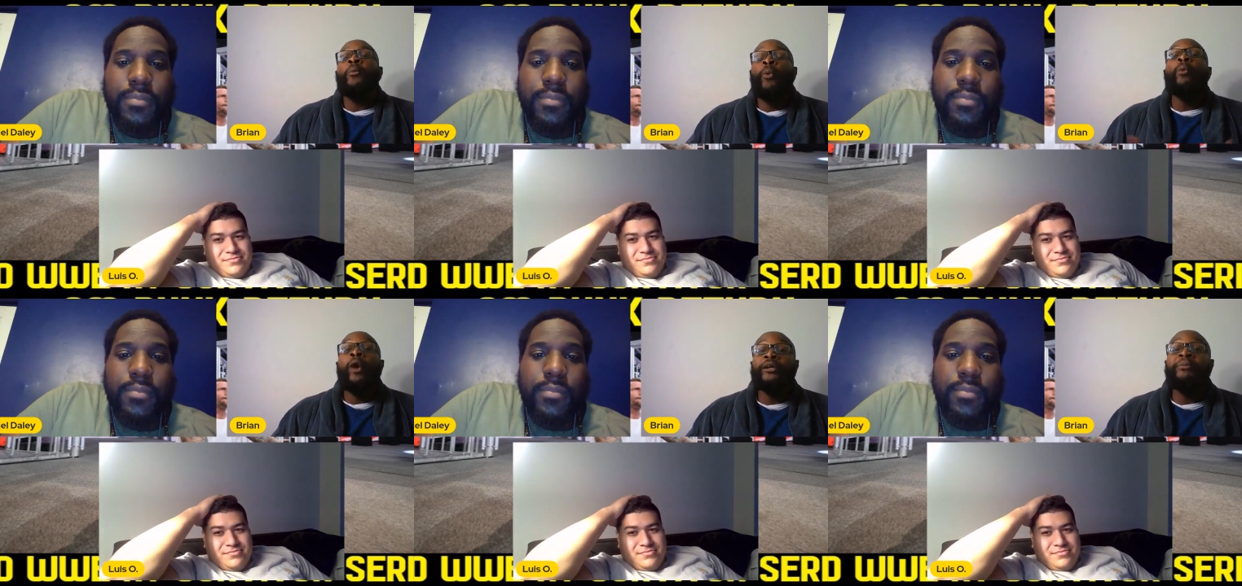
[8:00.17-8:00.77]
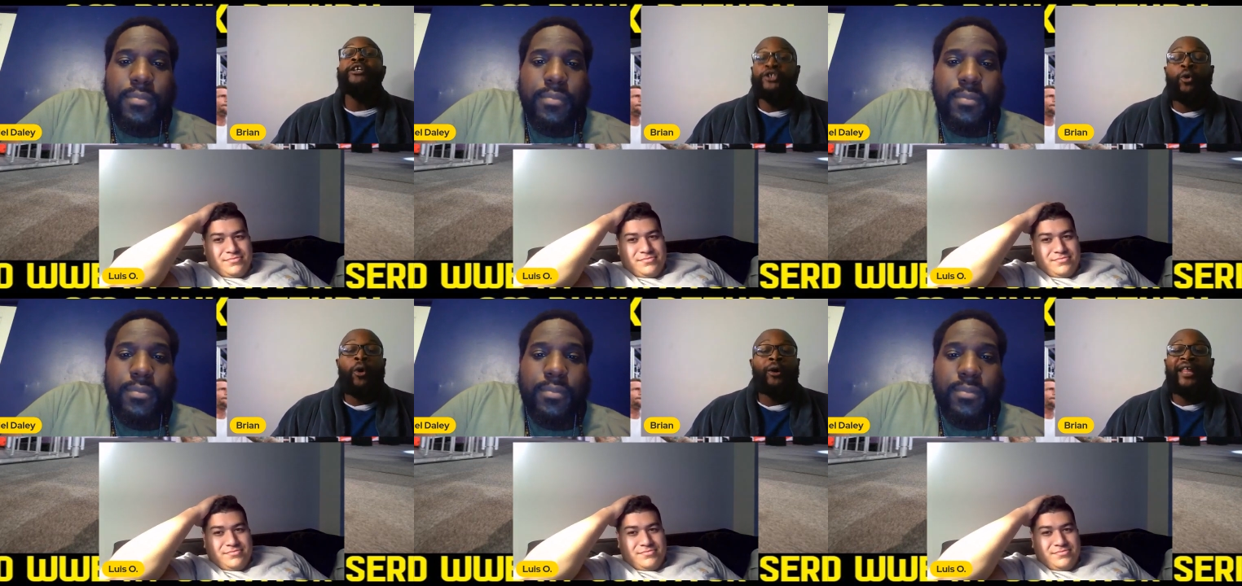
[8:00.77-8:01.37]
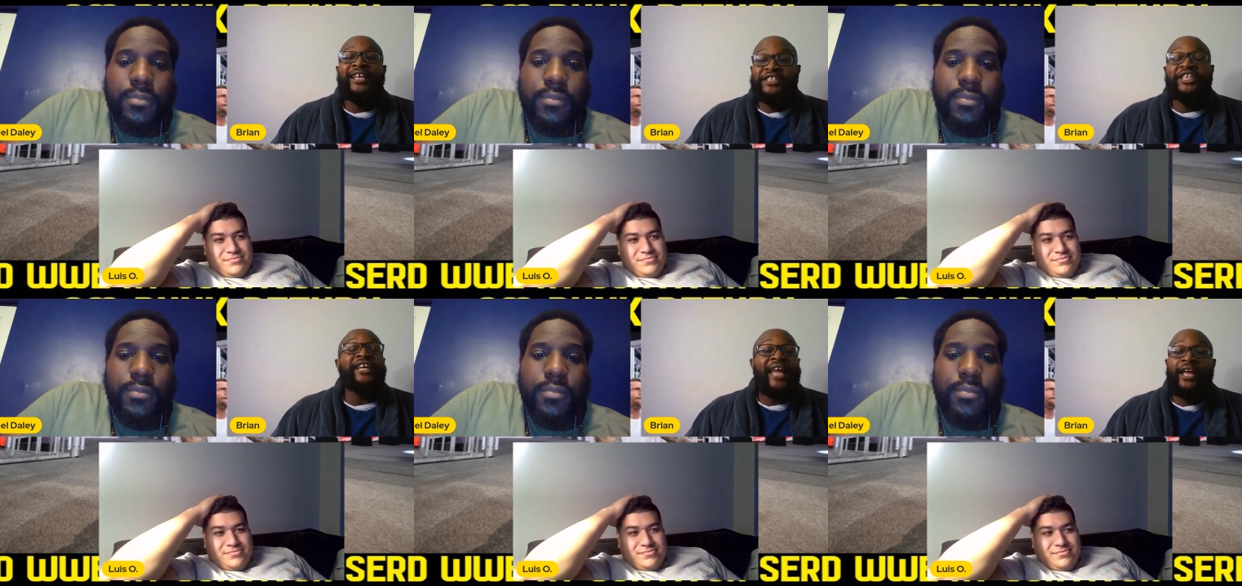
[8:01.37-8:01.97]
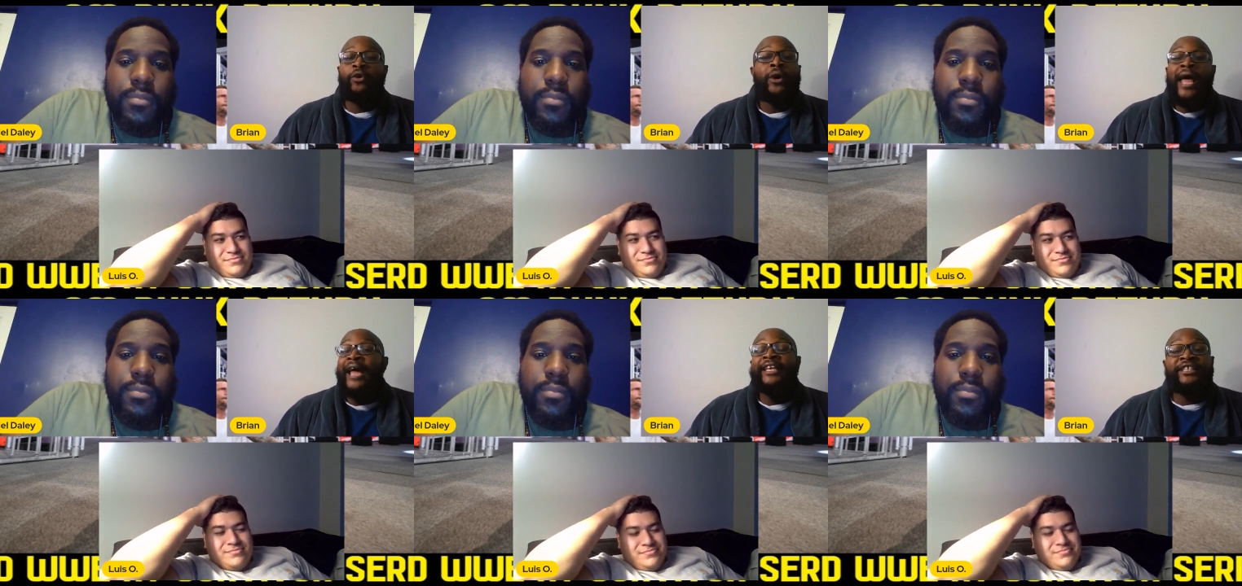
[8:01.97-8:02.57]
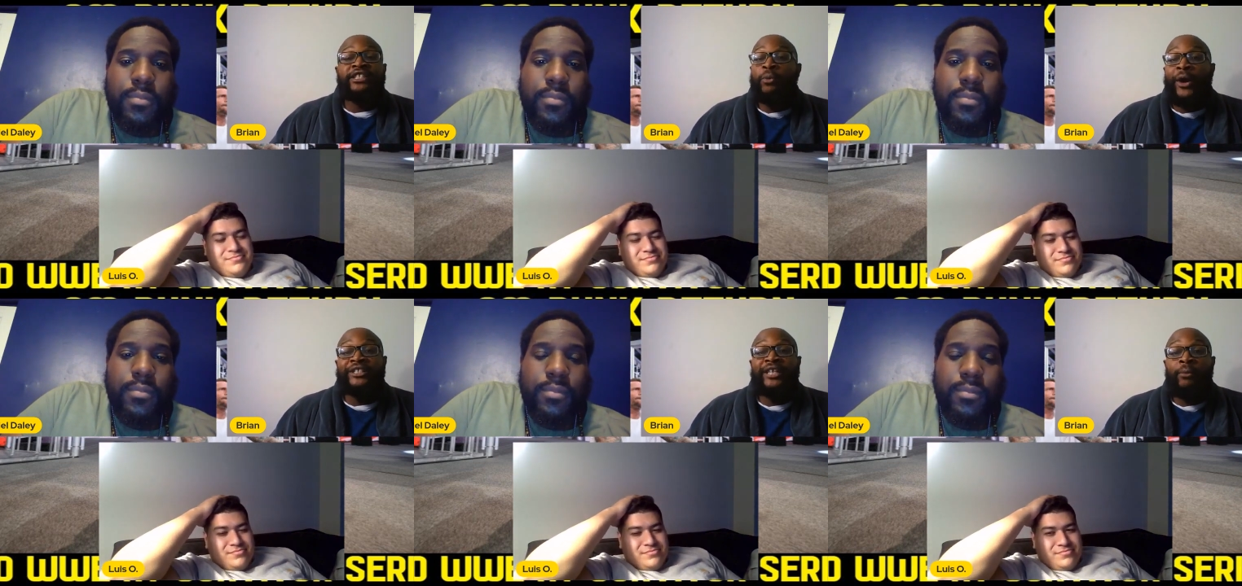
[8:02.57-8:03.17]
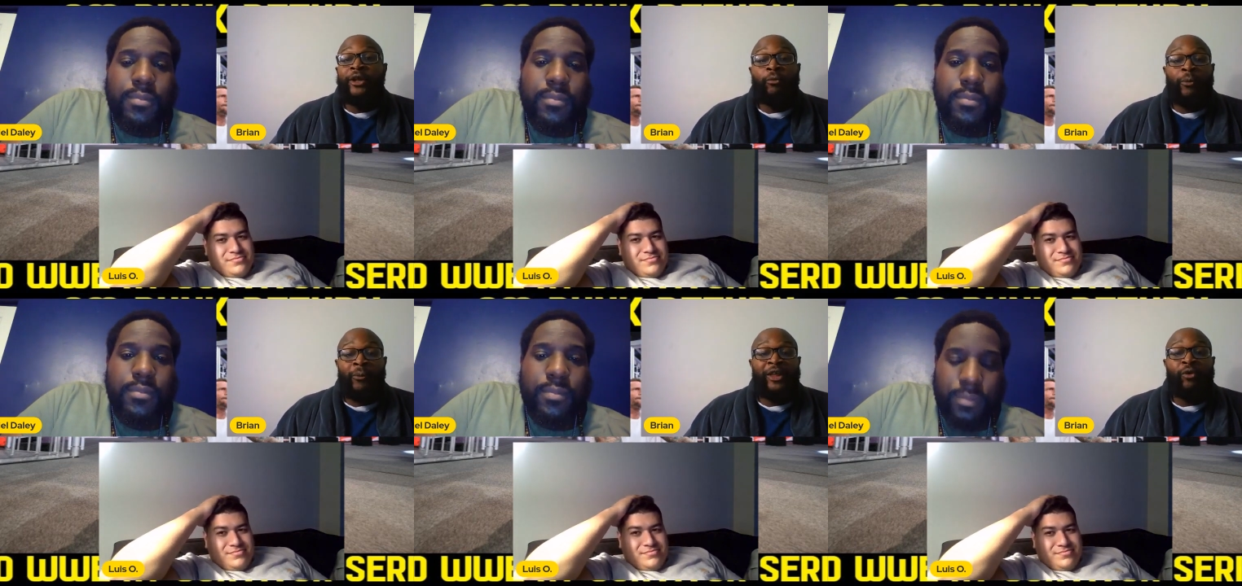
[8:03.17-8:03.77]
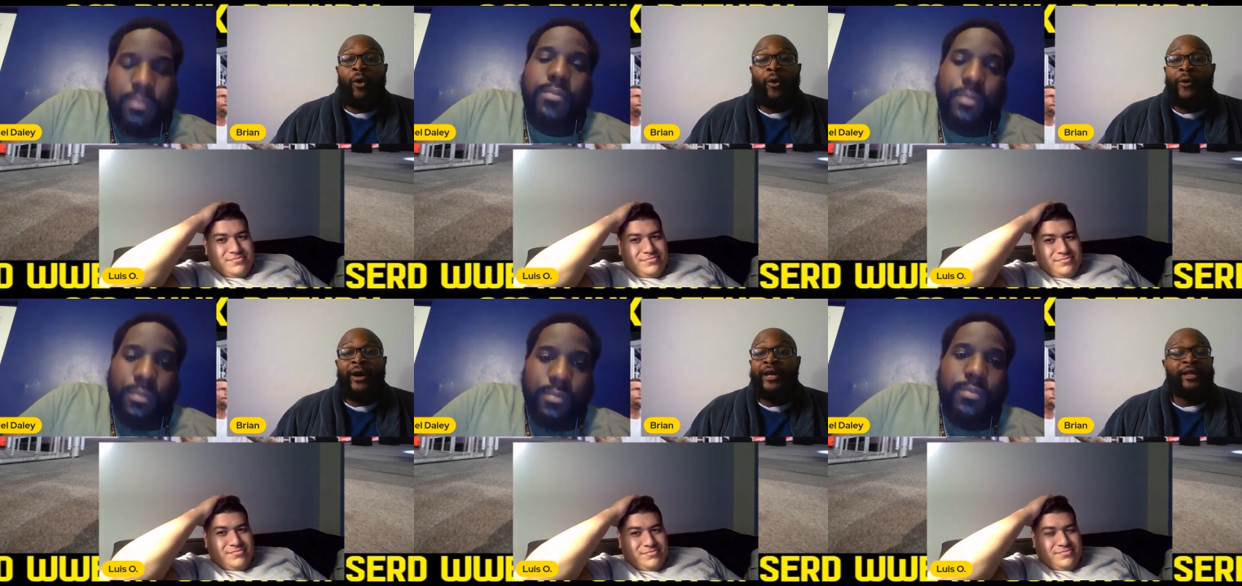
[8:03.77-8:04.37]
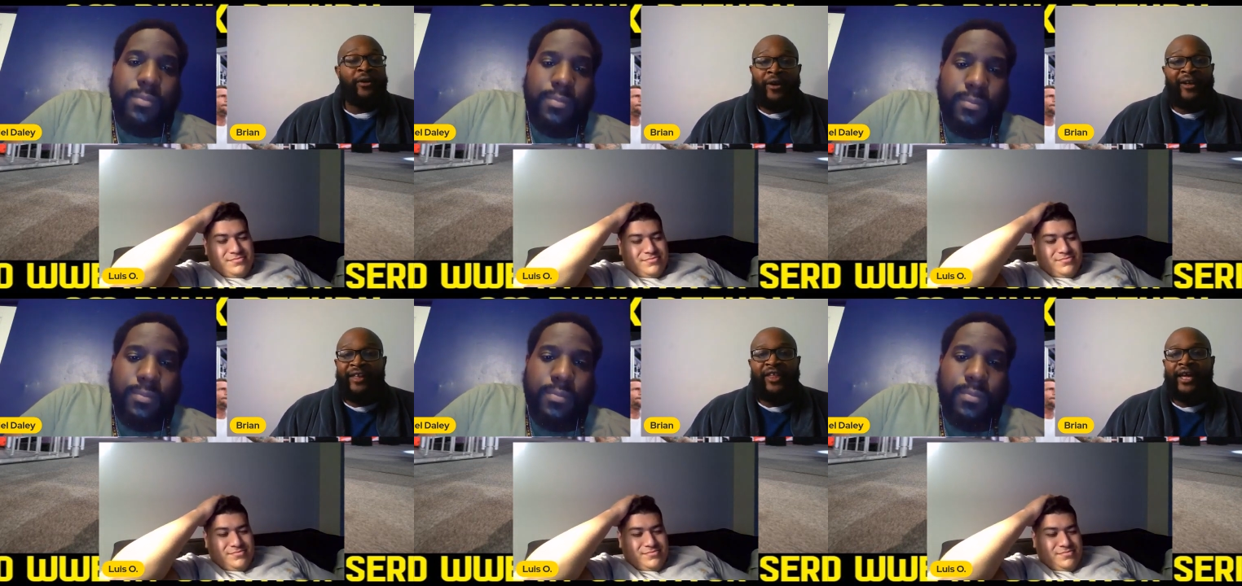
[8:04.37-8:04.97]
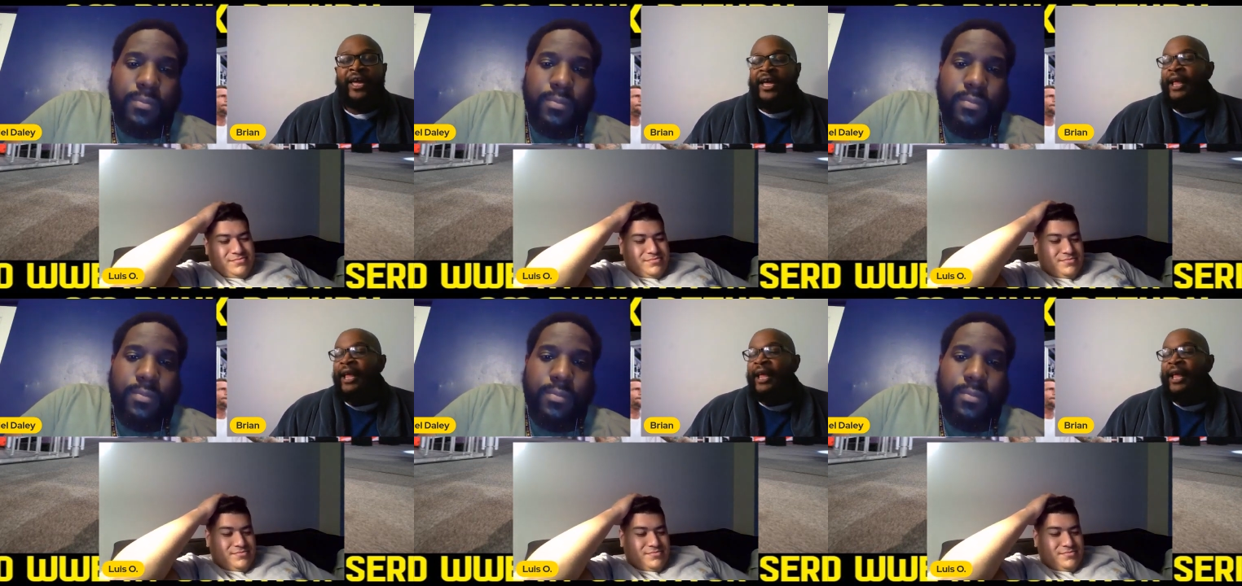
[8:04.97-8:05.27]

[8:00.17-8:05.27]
Speaker 1: we want to be sure that she can handle any situation that we we throw mm-hmm. her in or anything.